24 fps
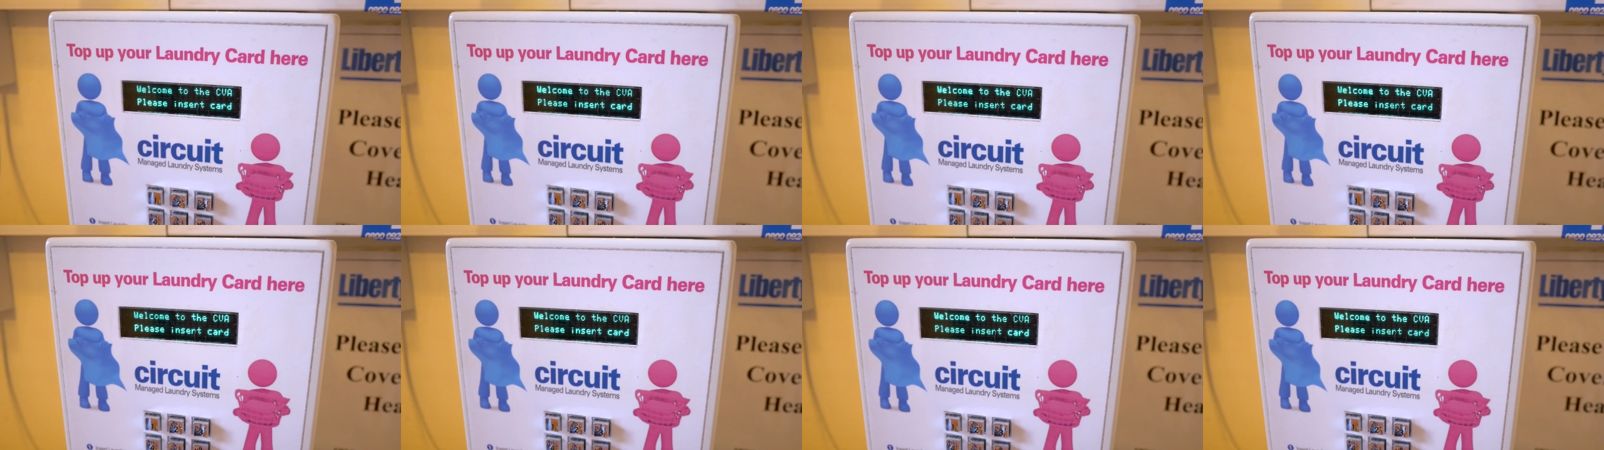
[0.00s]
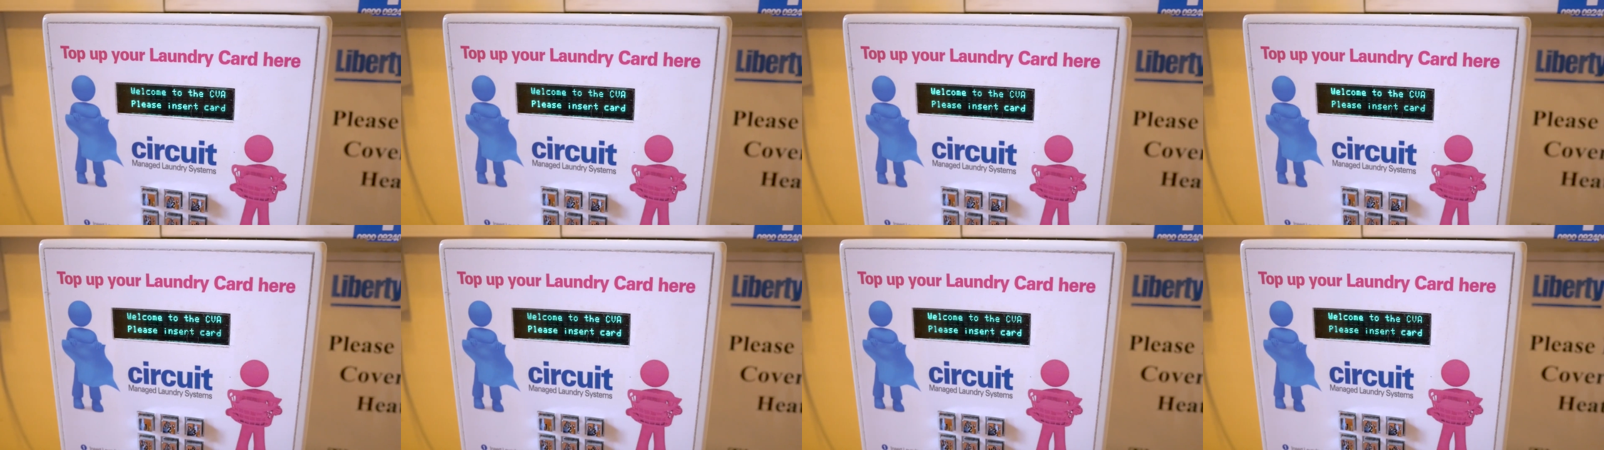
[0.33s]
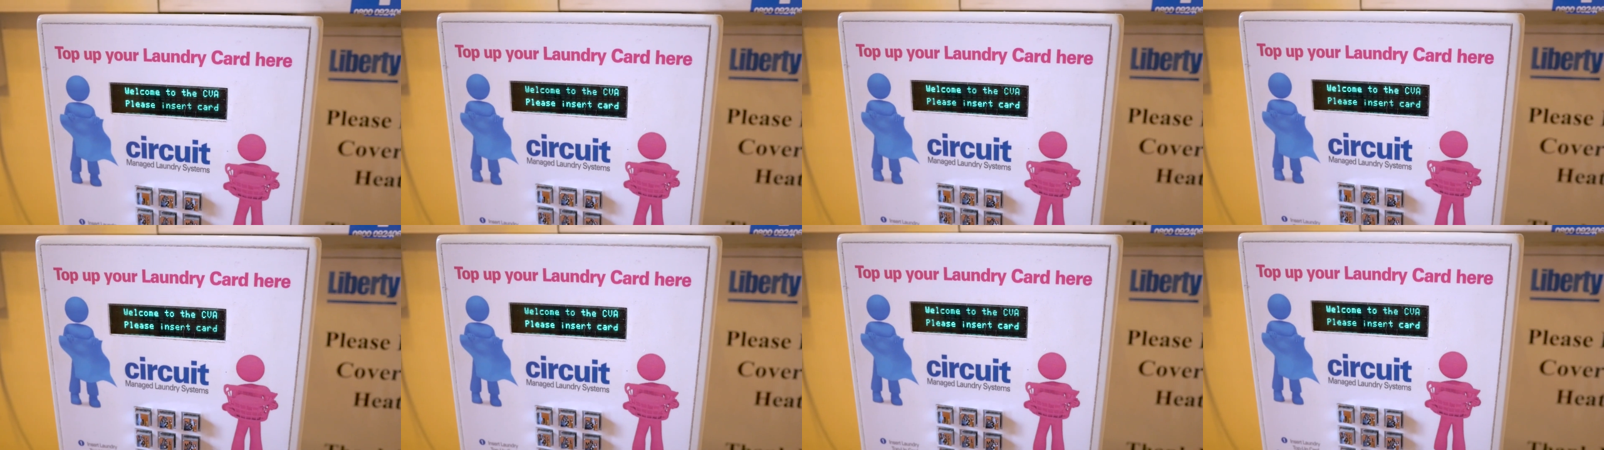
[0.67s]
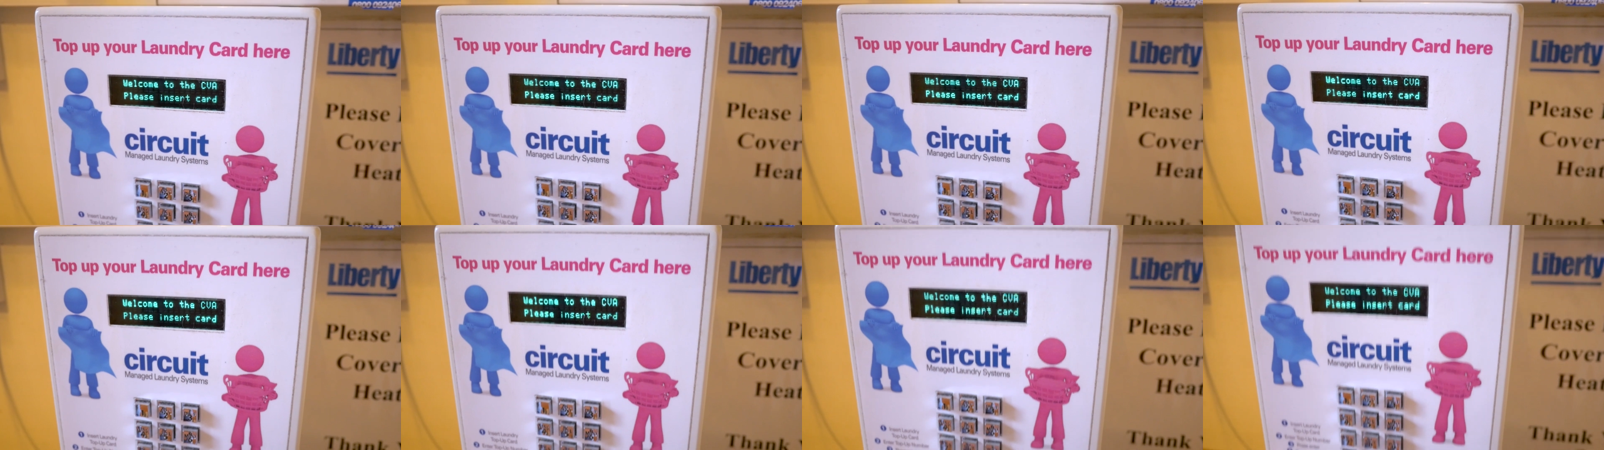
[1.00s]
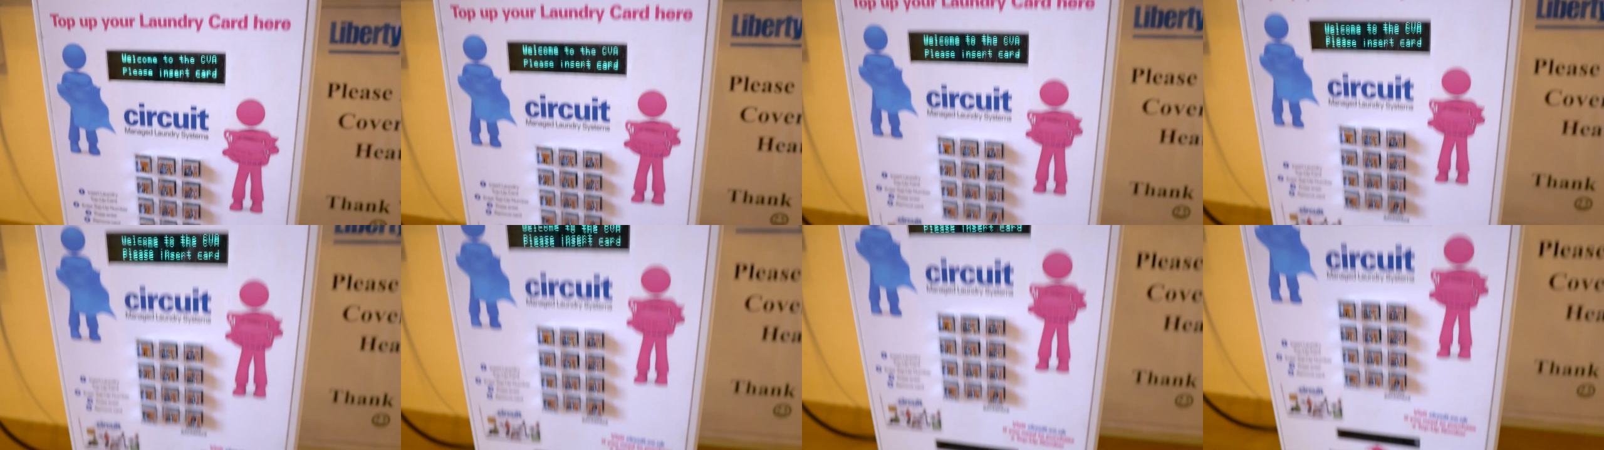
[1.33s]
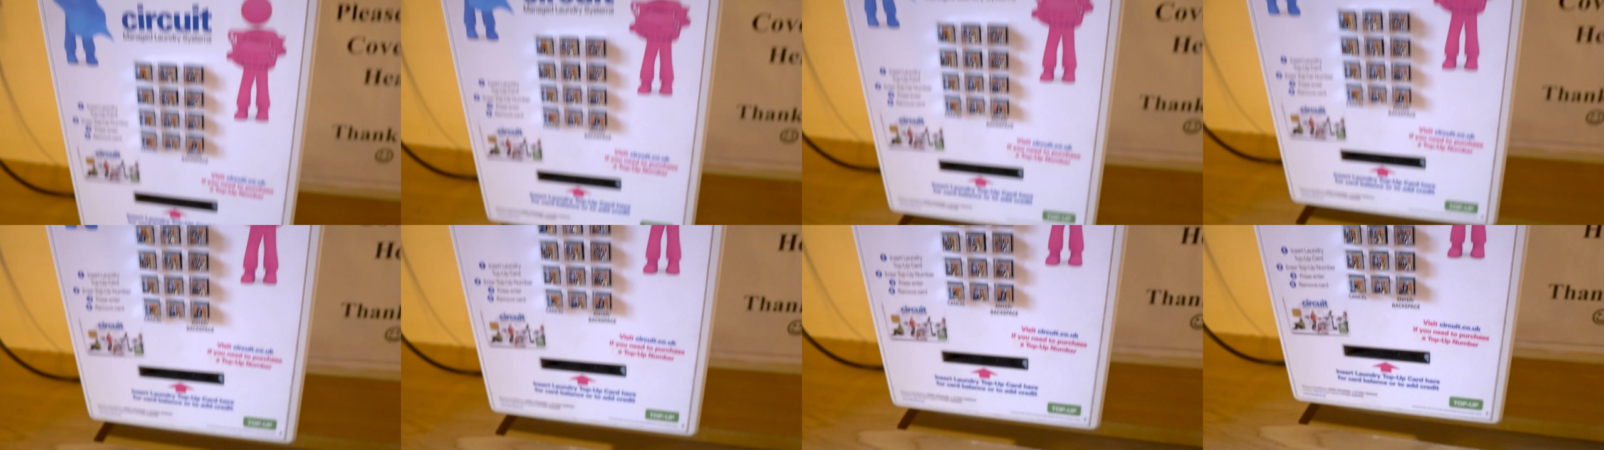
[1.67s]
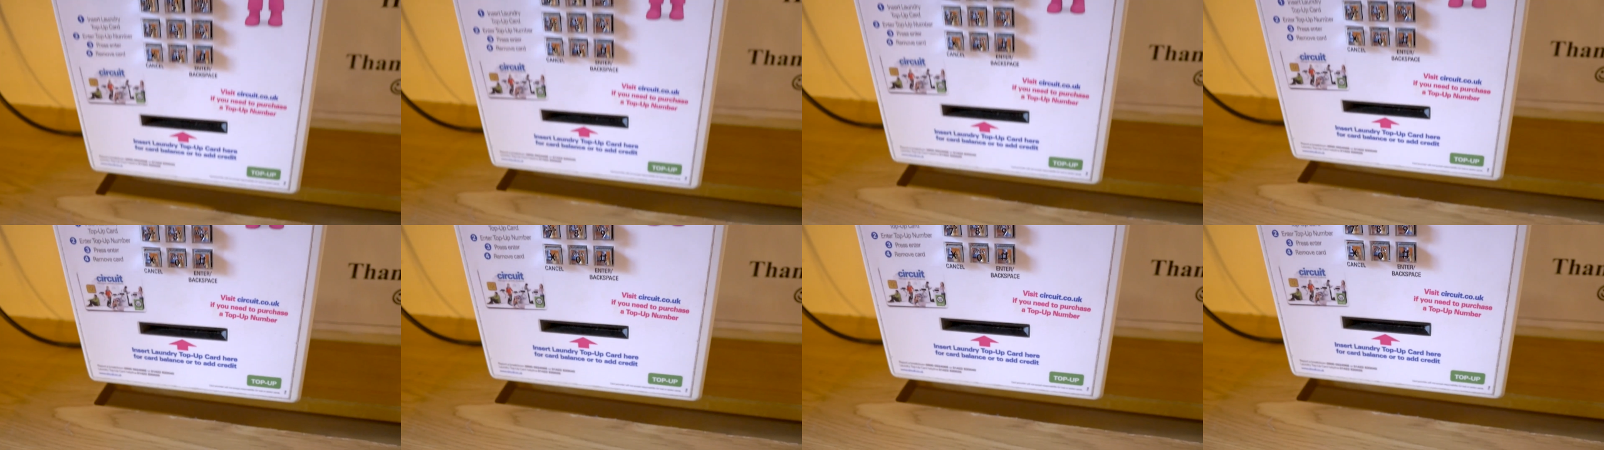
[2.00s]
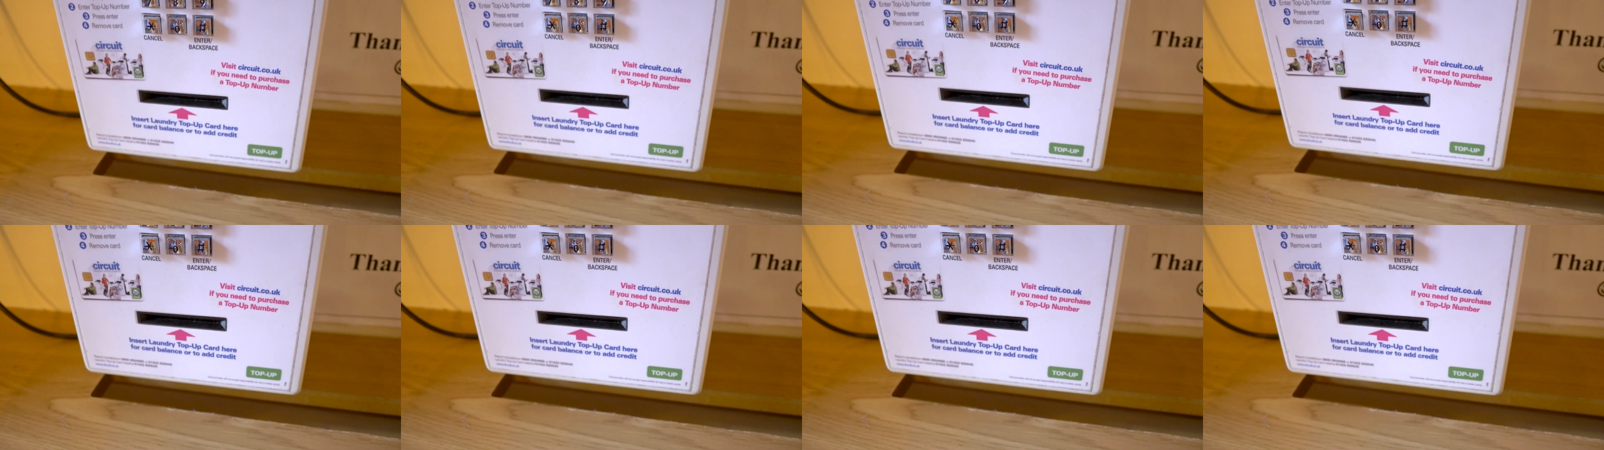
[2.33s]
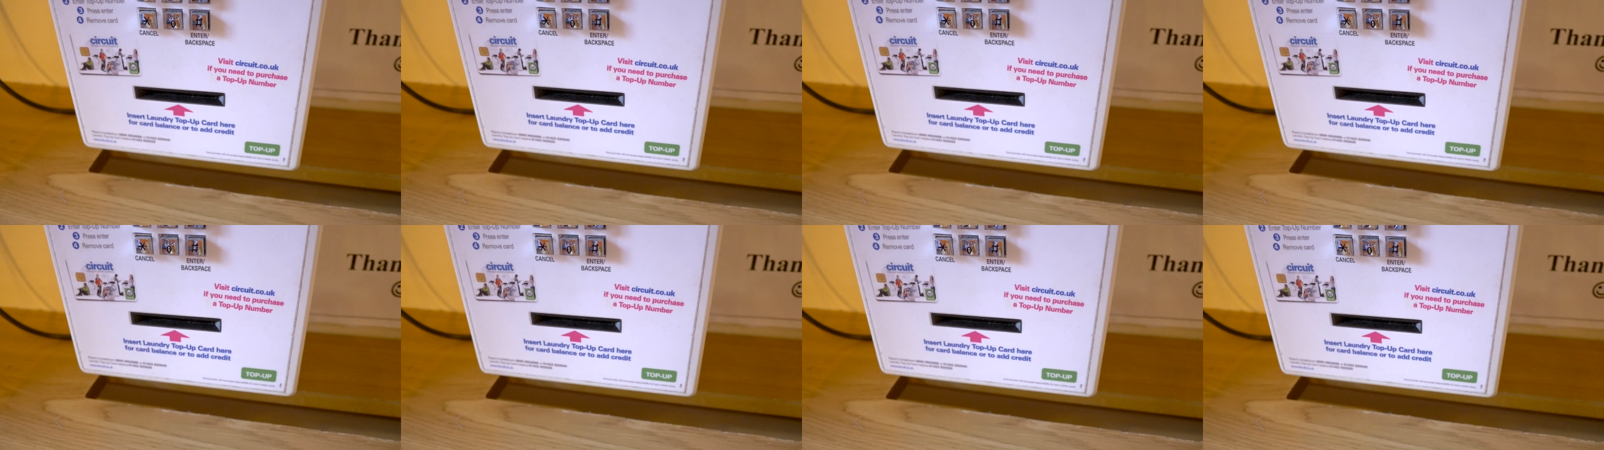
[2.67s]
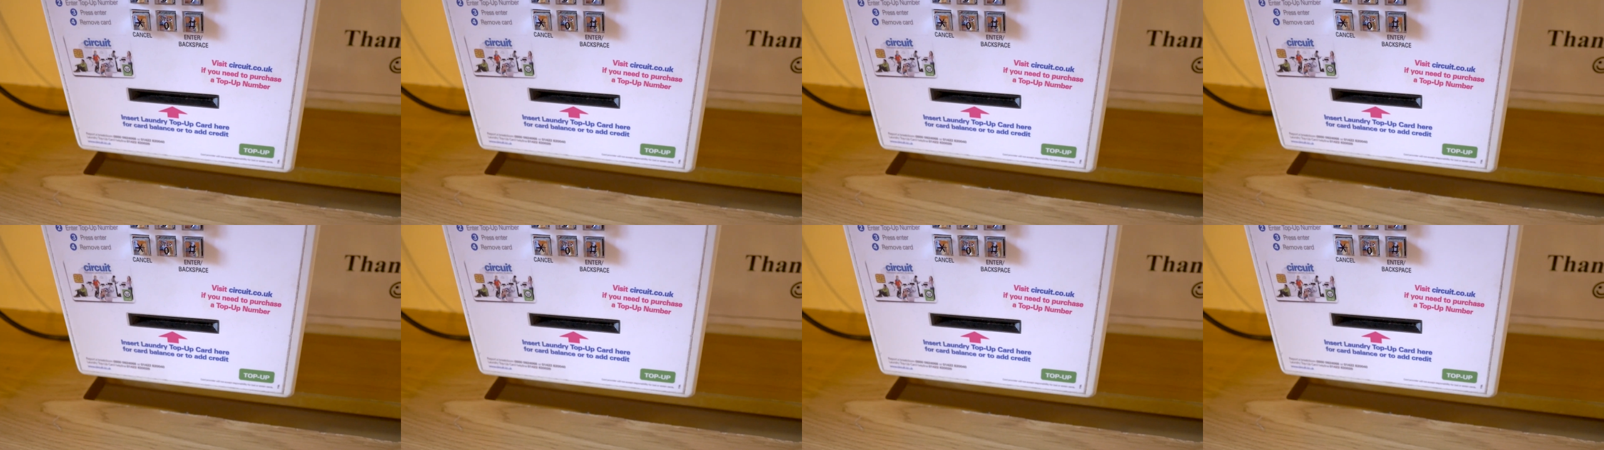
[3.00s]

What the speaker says: [unreadable: no face in view]